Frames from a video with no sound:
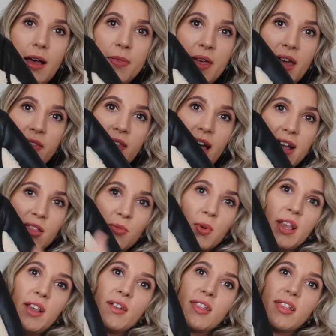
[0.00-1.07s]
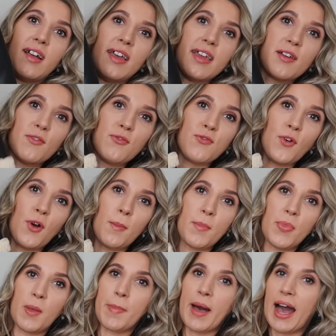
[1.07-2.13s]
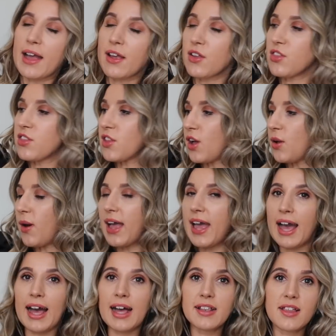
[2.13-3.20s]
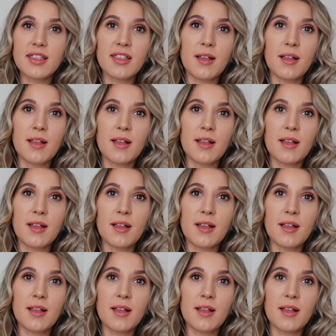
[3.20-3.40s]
and then that is what it looks like from the back. So I had